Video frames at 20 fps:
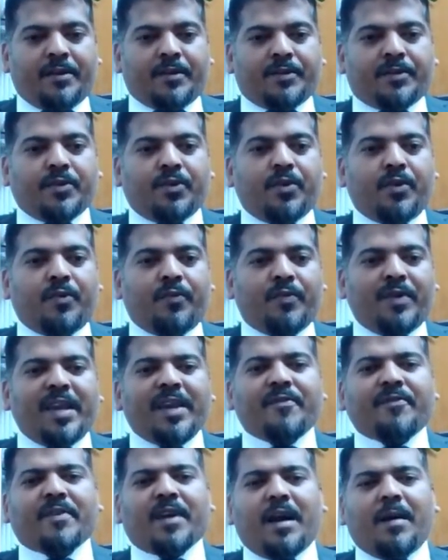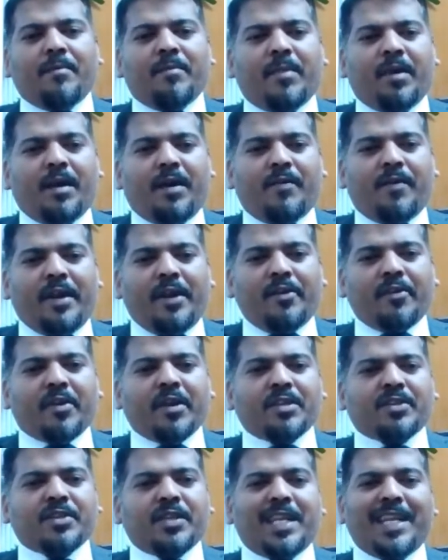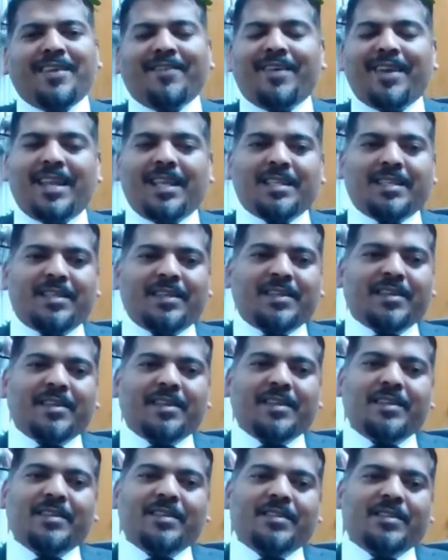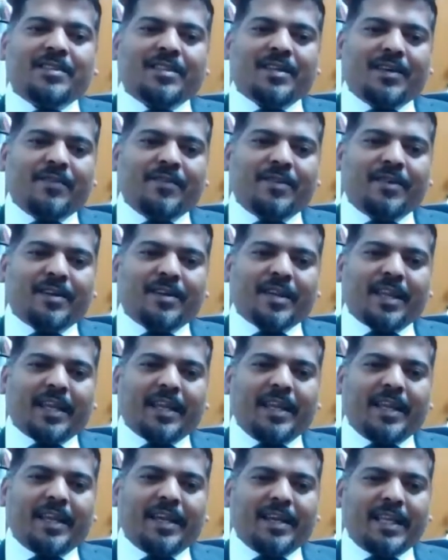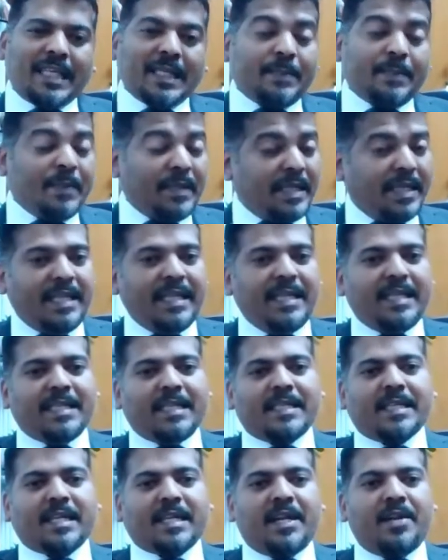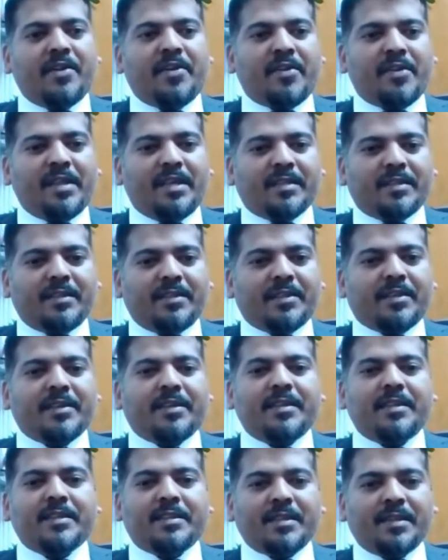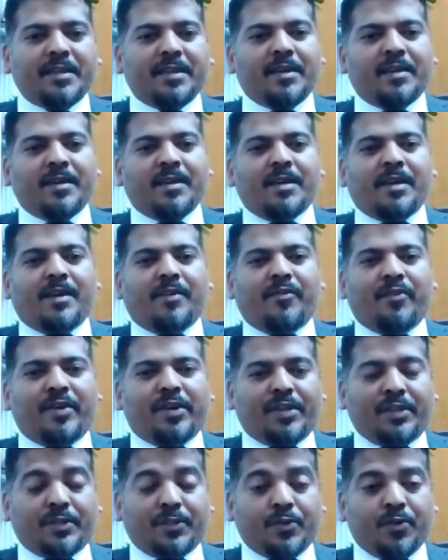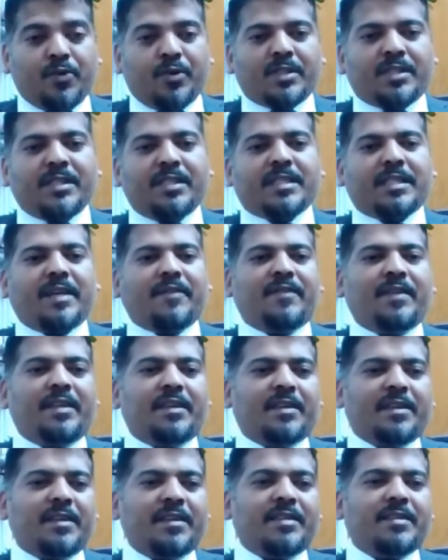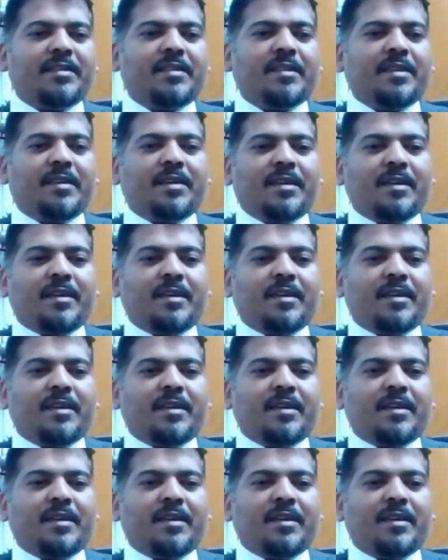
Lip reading: So we have come, our education level has increased, our technical expertise as a country has increased, our resources have increased,